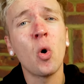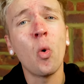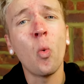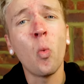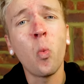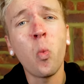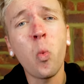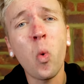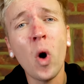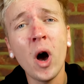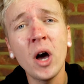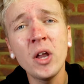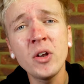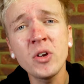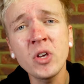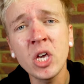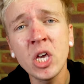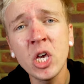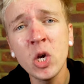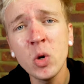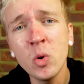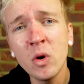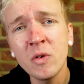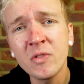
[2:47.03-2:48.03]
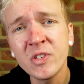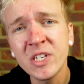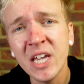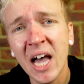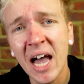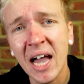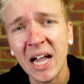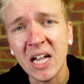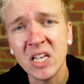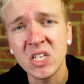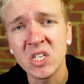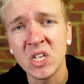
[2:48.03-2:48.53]
one queue of
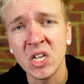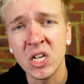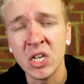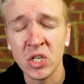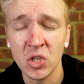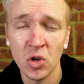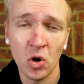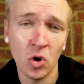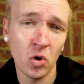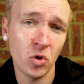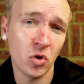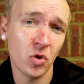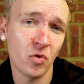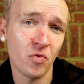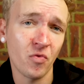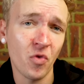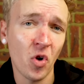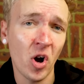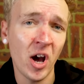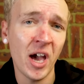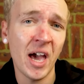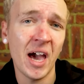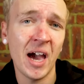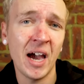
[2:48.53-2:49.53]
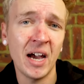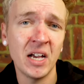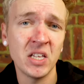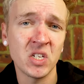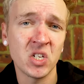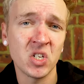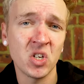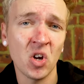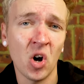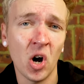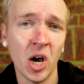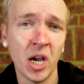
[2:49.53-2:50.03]
taxis on the right hand
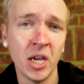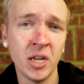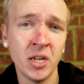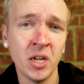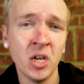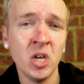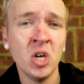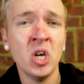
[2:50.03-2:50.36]
side,